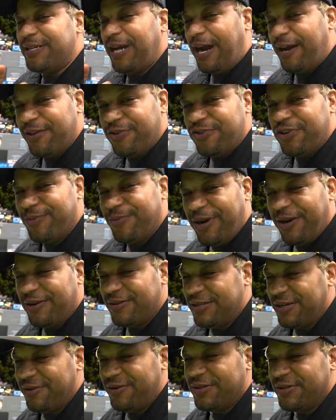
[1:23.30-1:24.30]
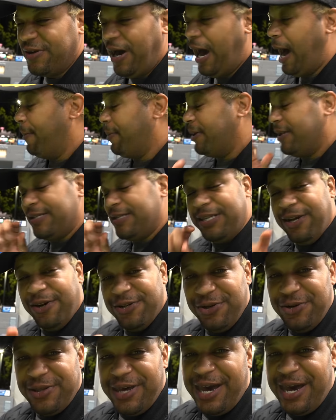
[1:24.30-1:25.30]
tired of the Dream Car series, so I'm gonna still
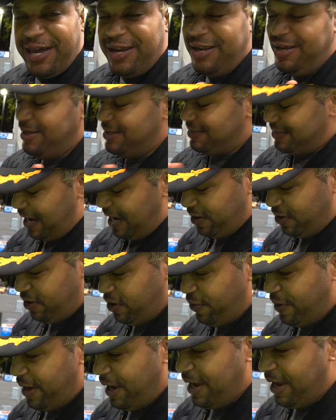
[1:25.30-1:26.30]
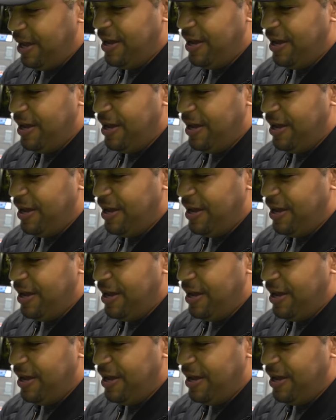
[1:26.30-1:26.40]
do that. It's not going away.